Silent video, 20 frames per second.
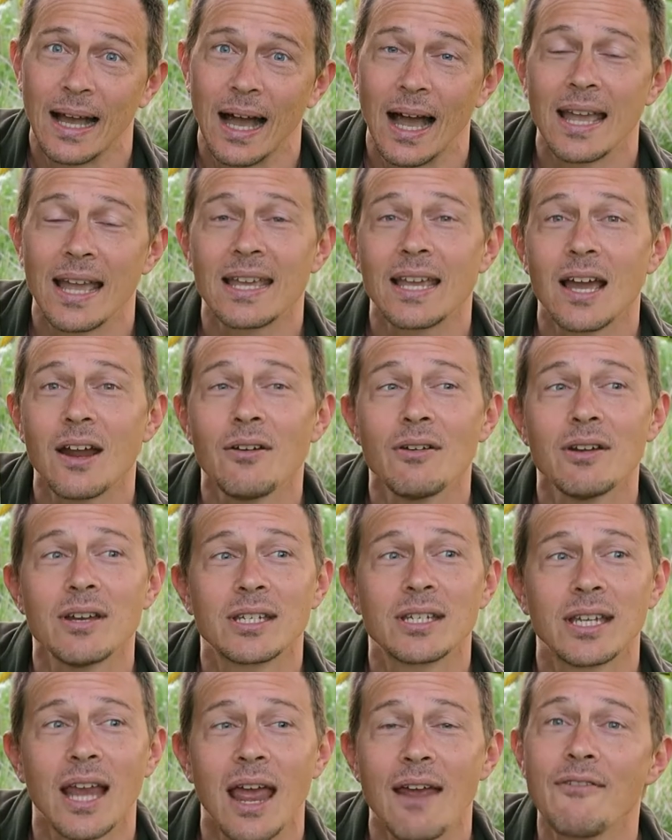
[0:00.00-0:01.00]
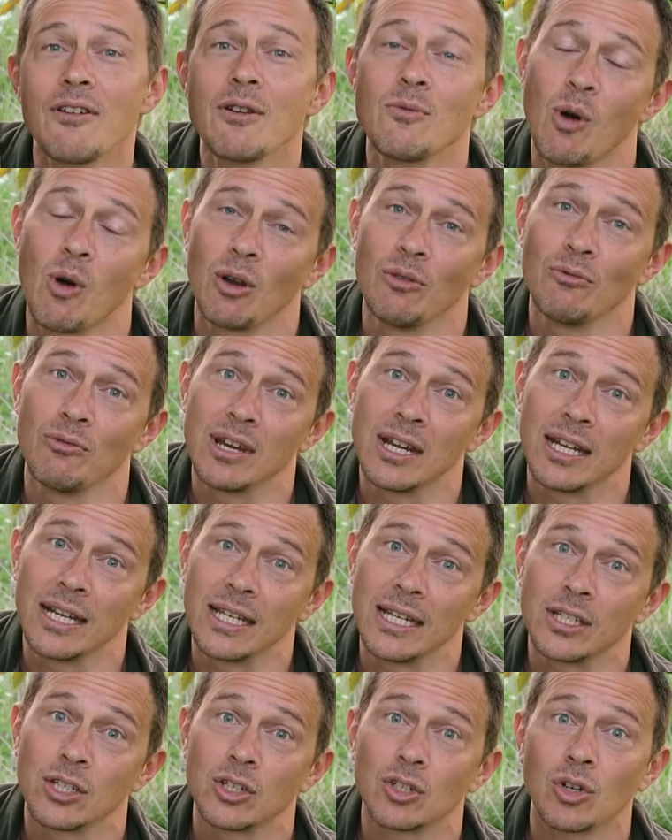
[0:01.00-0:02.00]
I encourage everyone
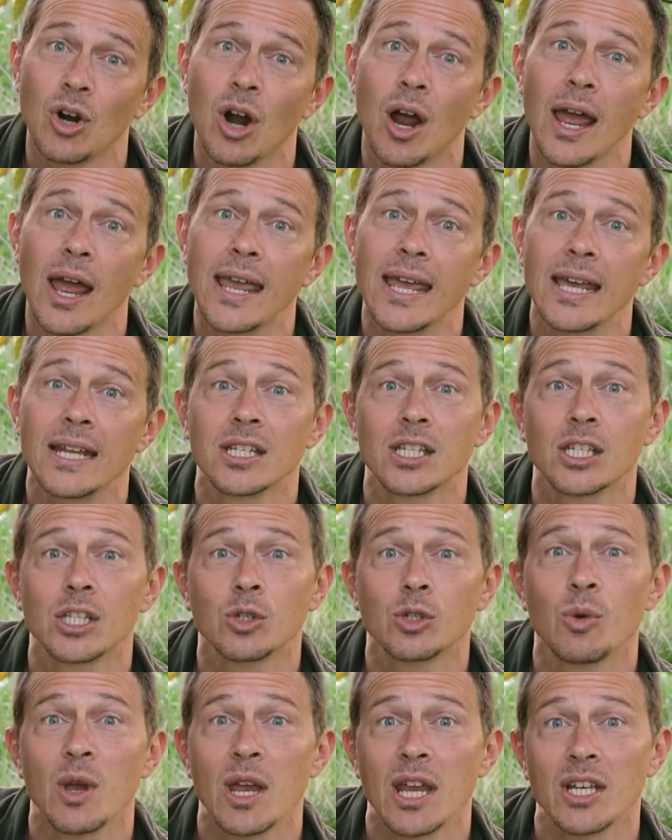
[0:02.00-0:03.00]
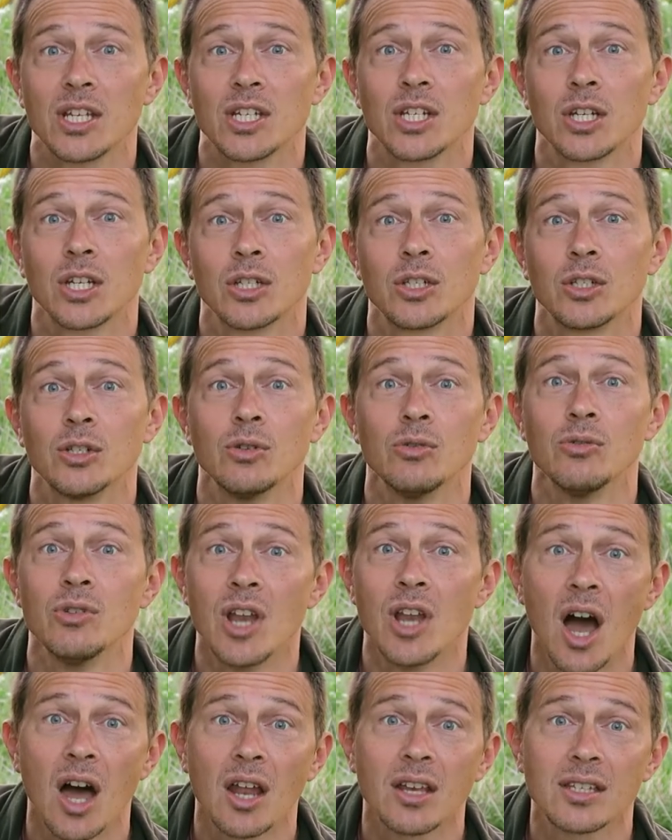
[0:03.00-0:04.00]
really to try and switch to
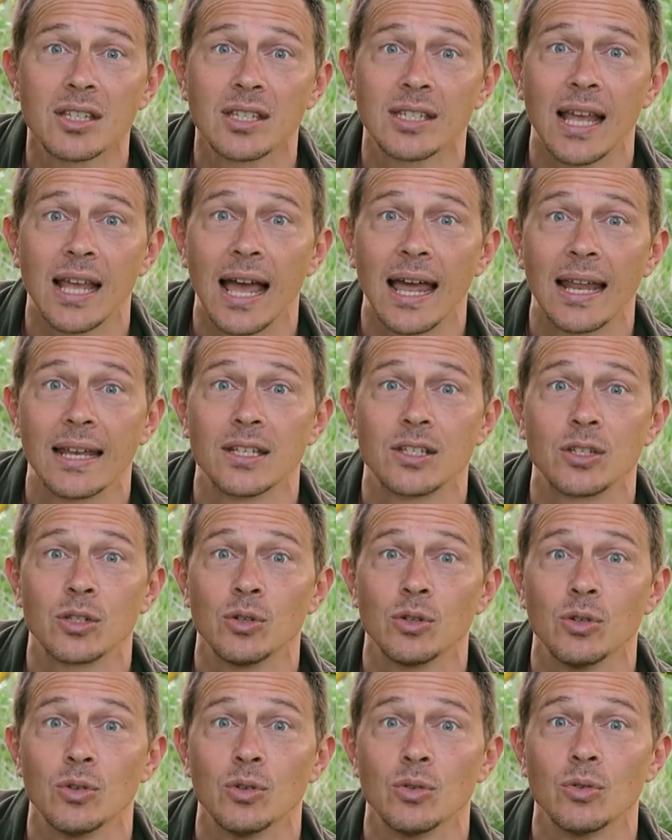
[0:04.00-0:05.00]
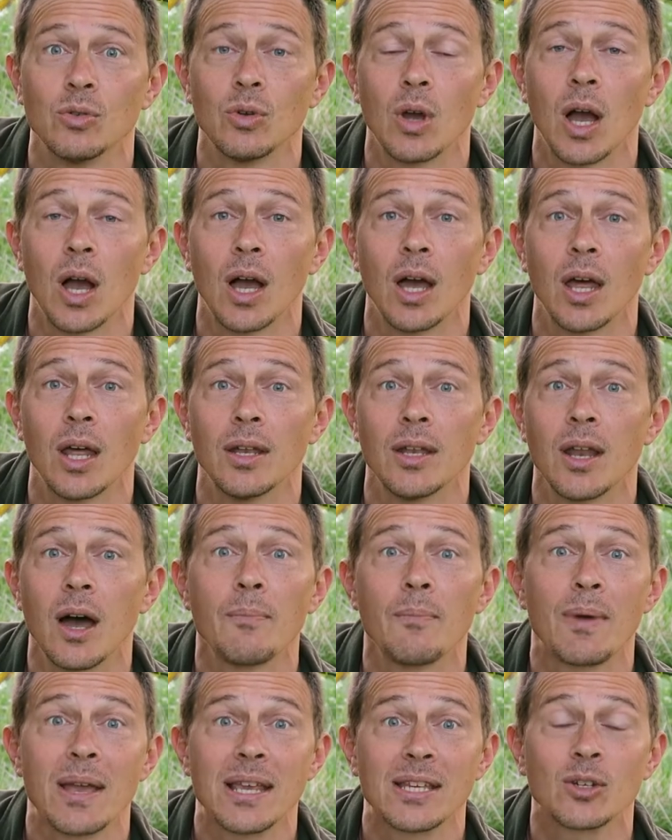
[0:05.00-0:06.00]
nuts and to
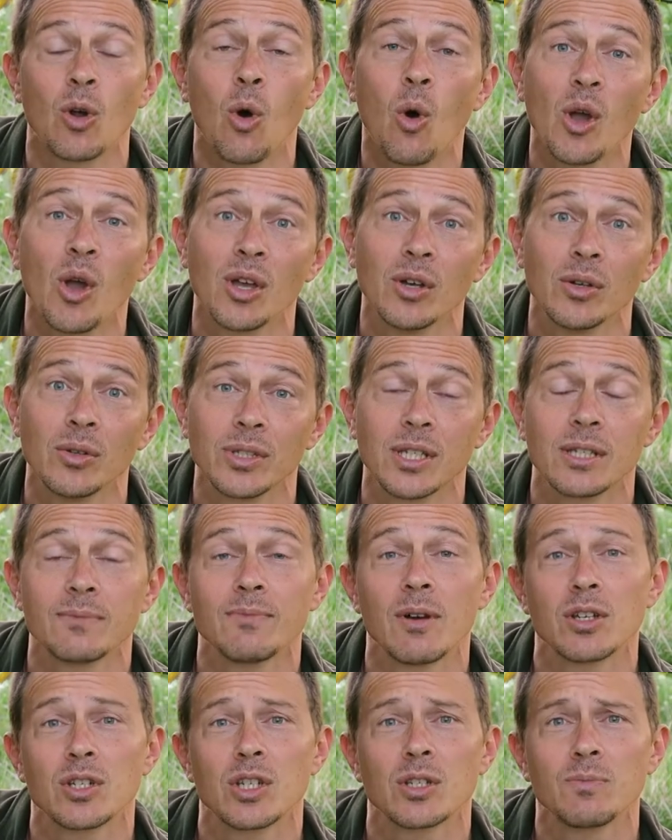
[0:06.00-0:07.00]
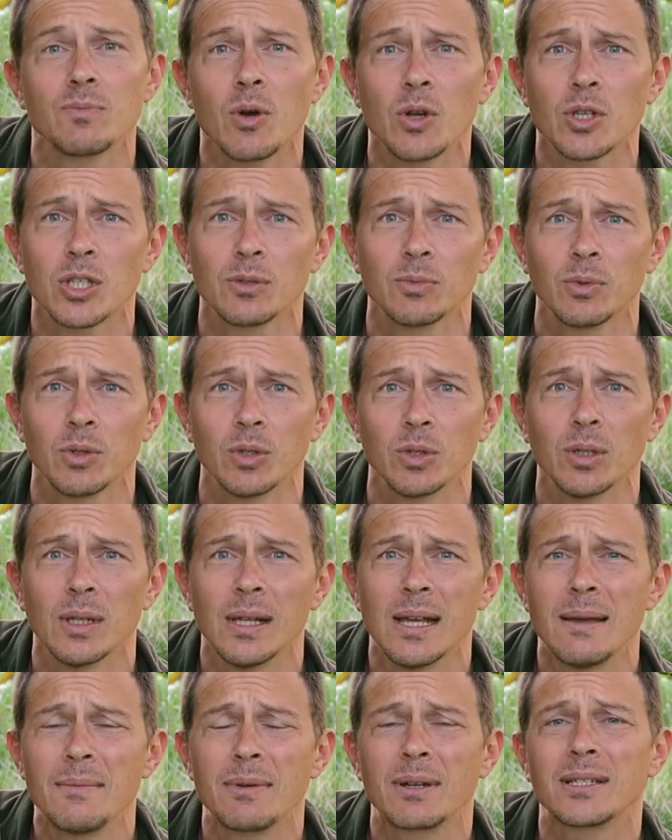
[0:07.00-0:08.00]
nut-based oils as much as possible
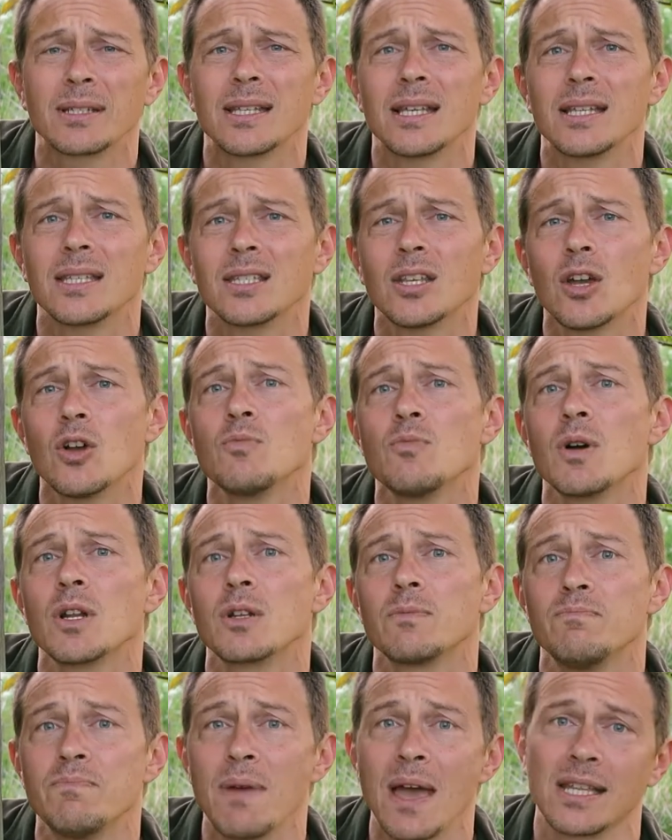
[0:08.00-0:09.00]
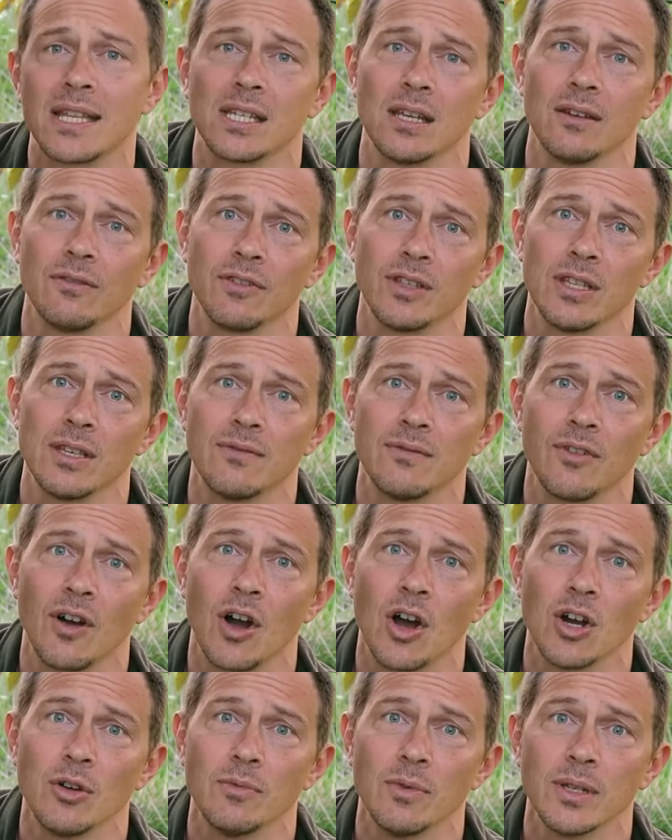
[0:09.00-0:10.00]
because they're so much better for the
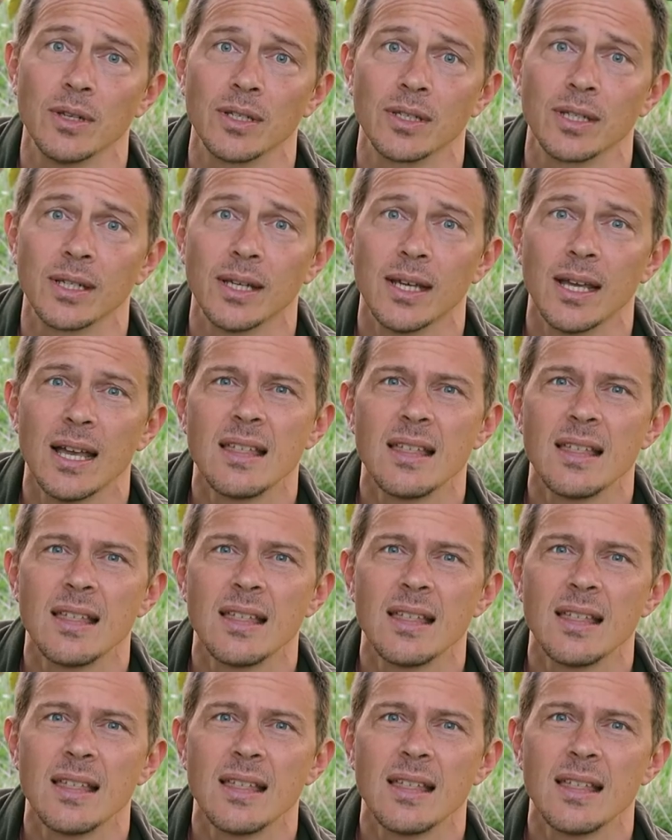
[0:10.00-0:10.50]
environment.